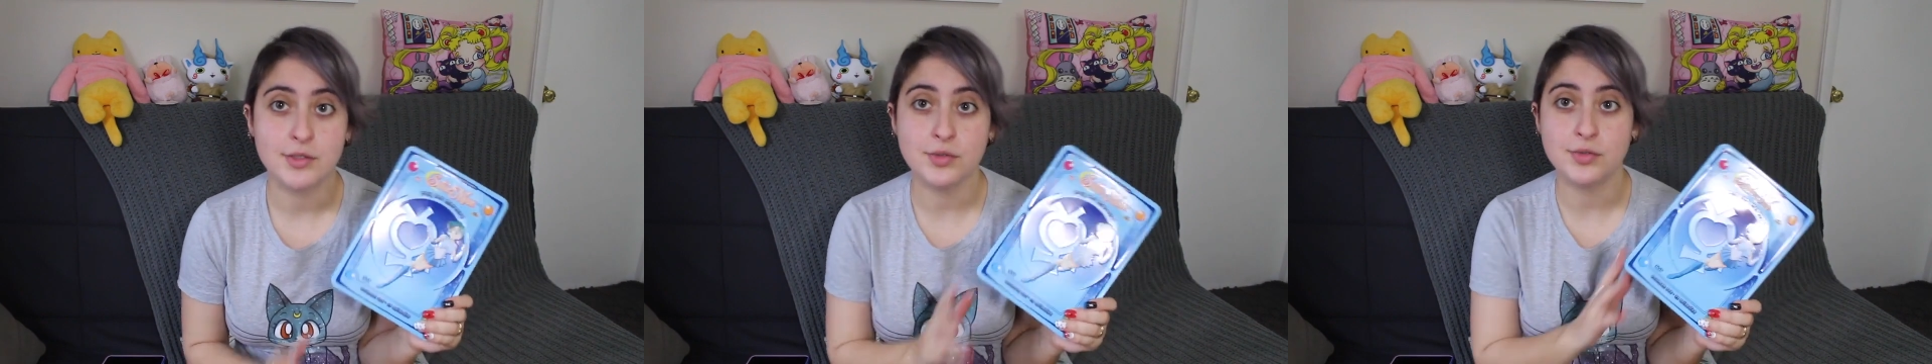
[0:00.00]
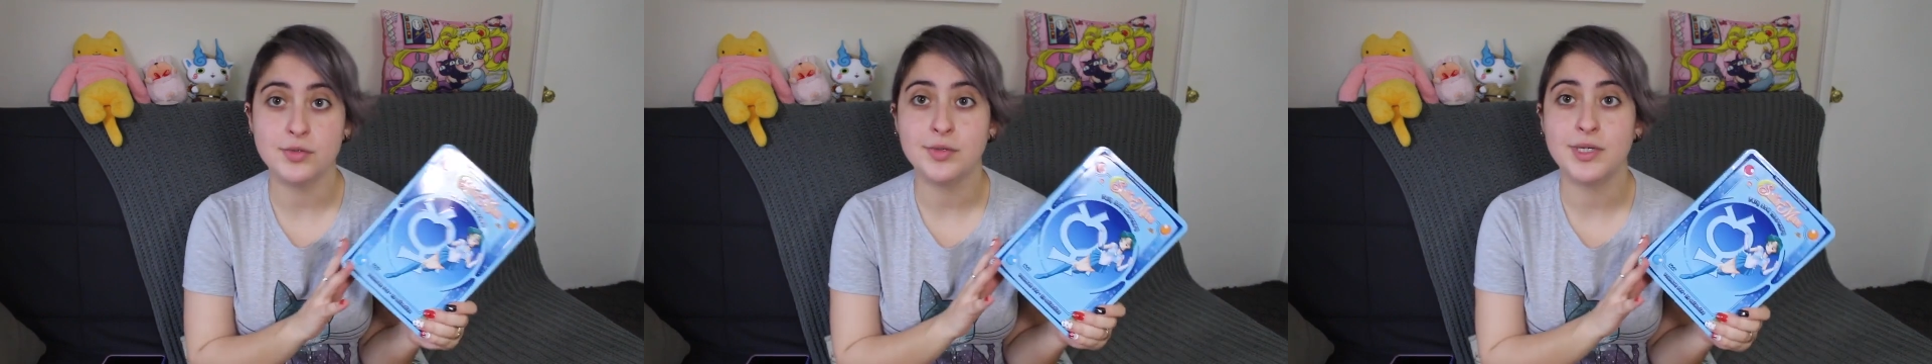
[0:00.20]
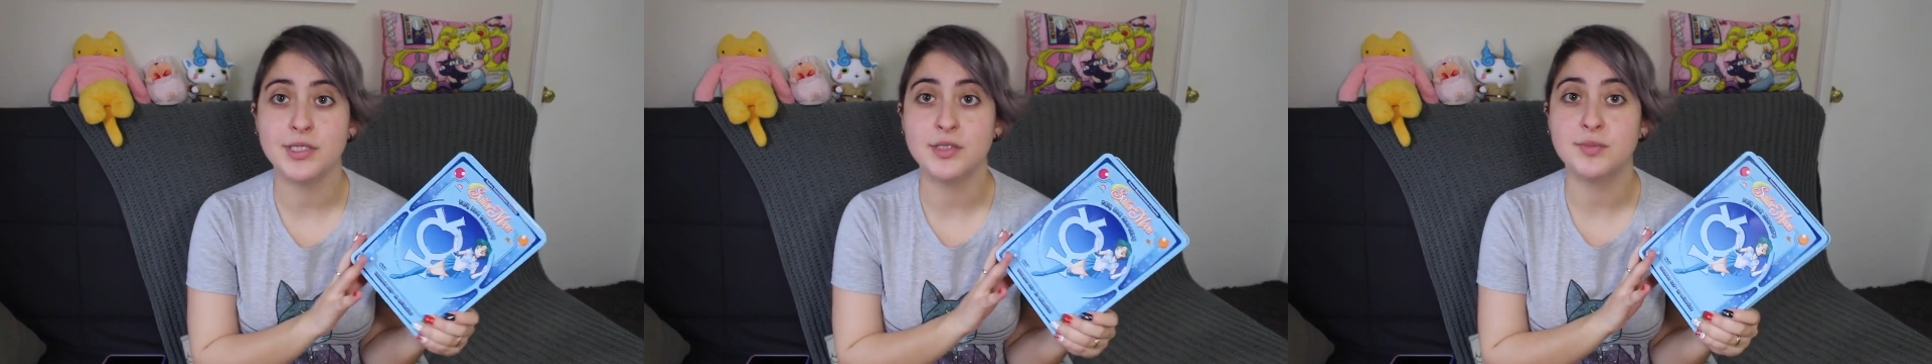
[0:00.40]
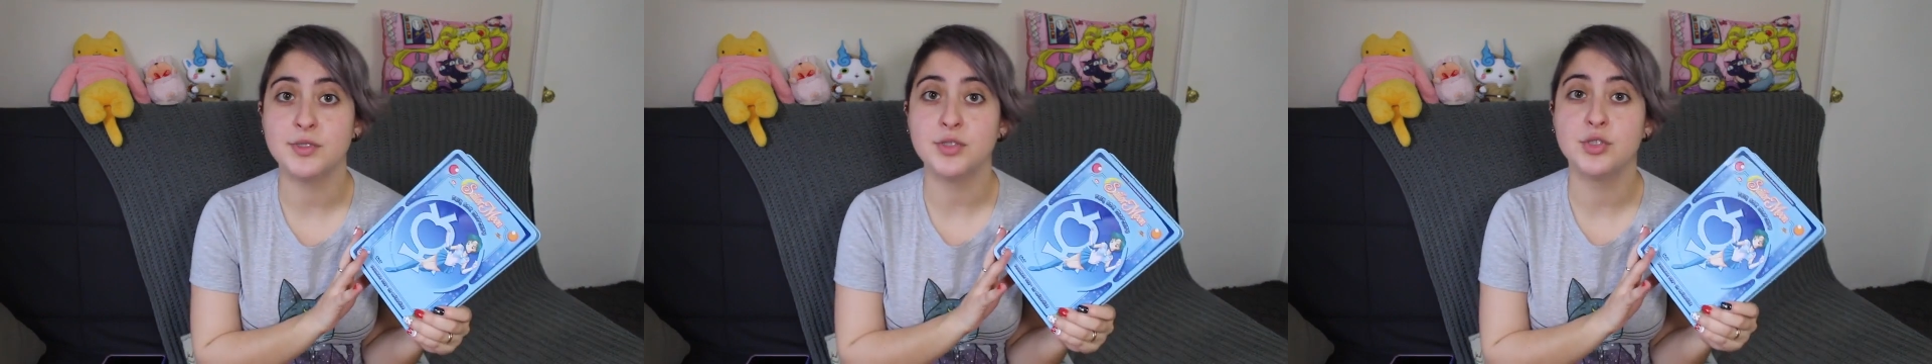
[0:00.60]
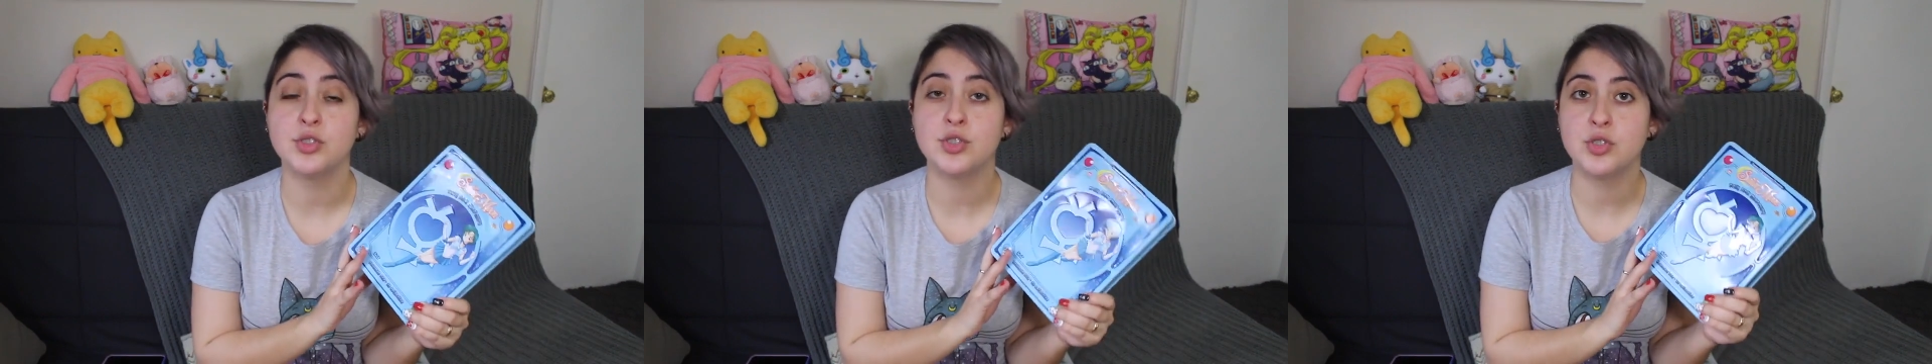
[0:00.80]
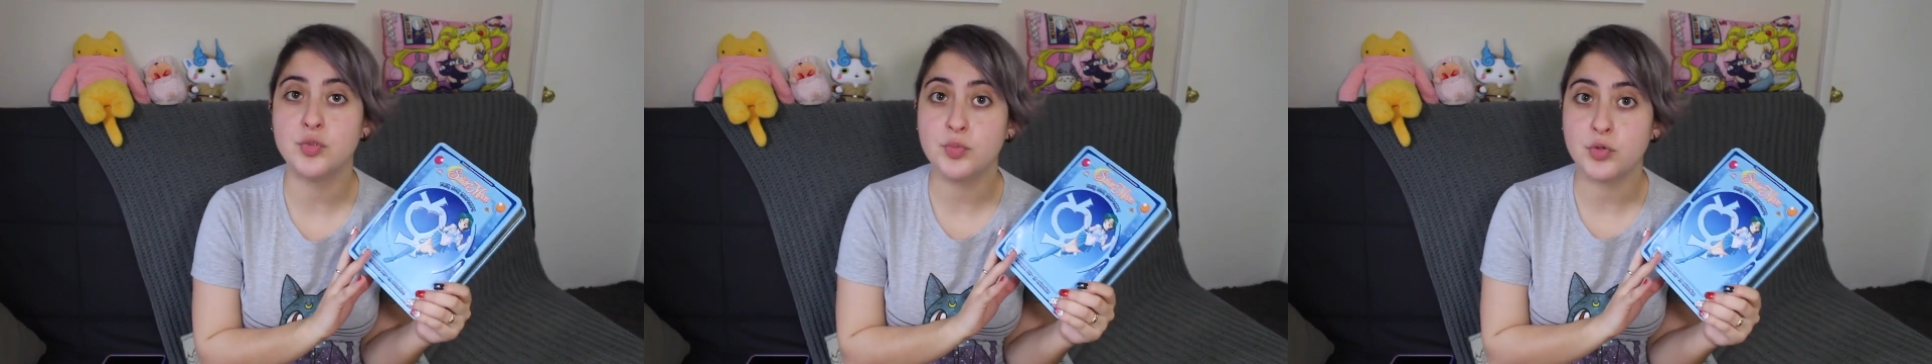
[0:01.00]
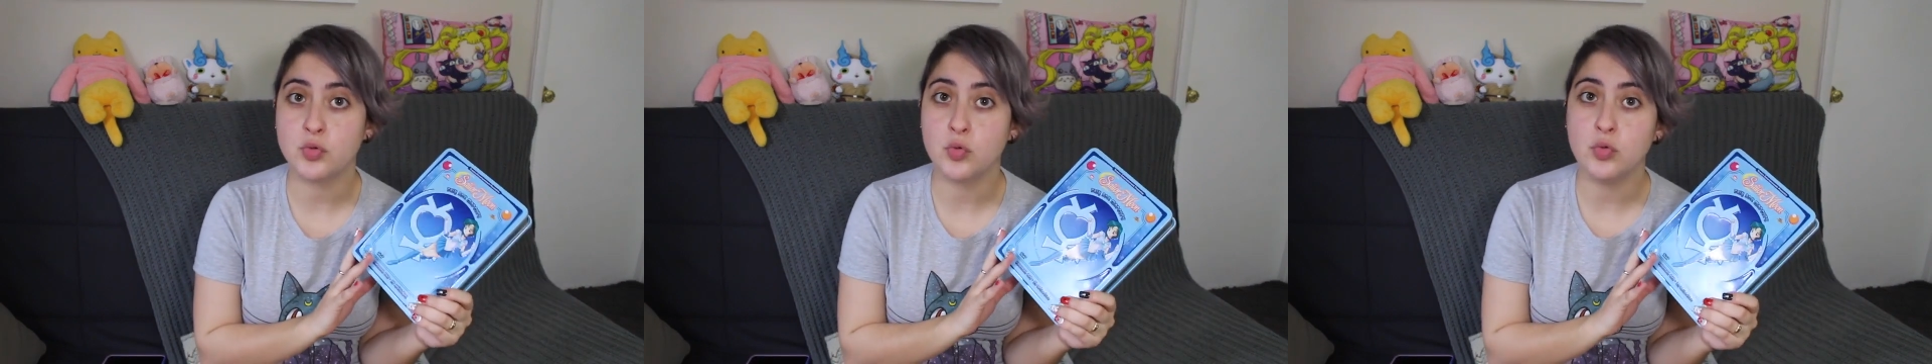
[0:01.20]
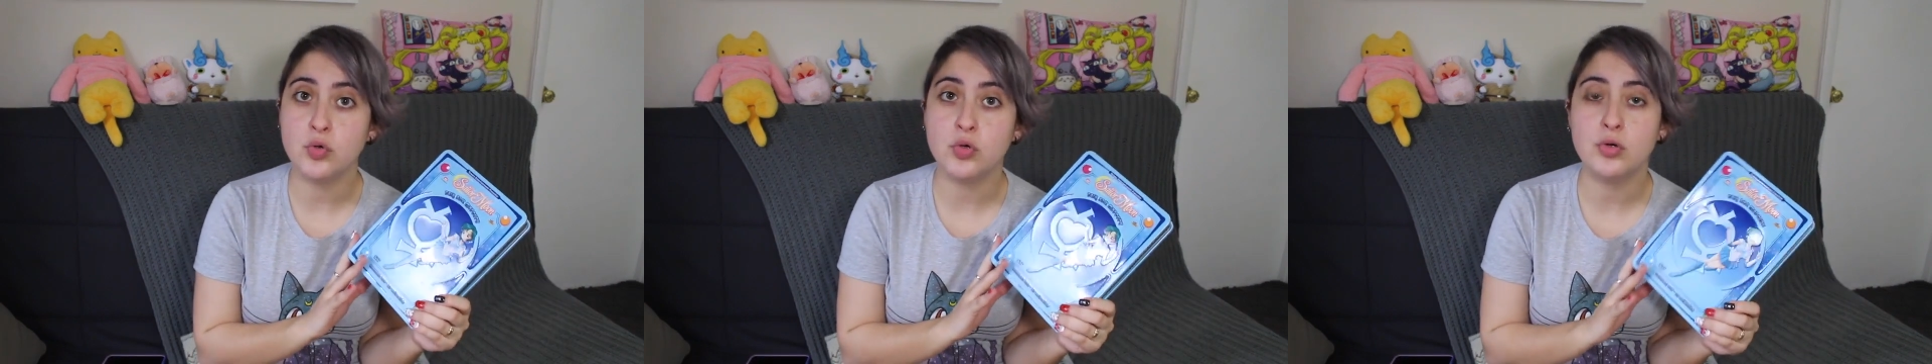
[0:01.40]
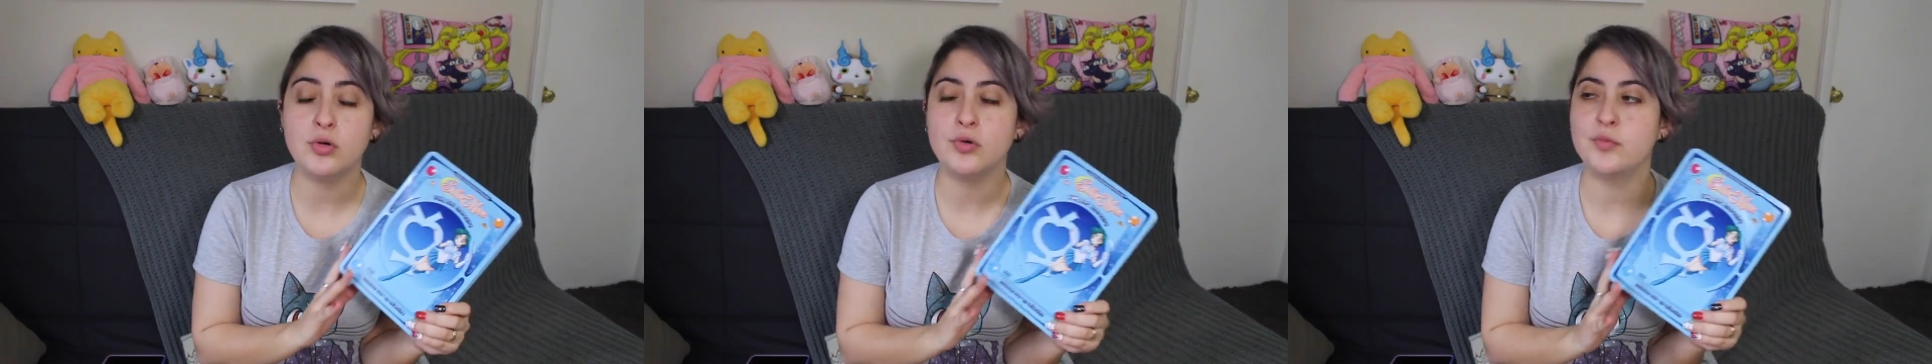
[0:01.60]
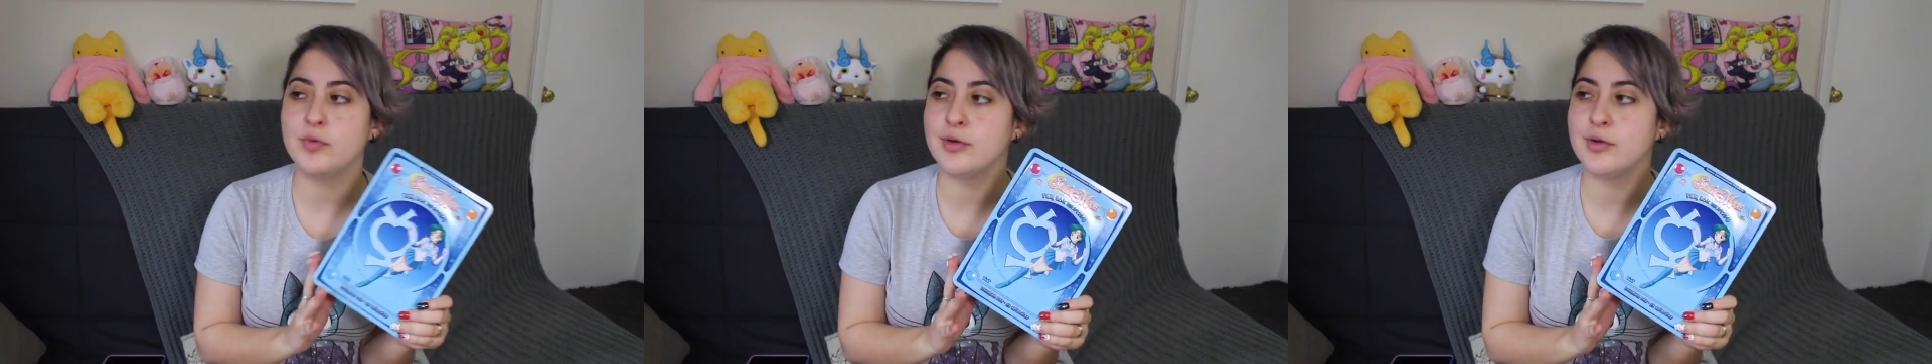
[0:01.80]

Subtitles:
who has been super cool.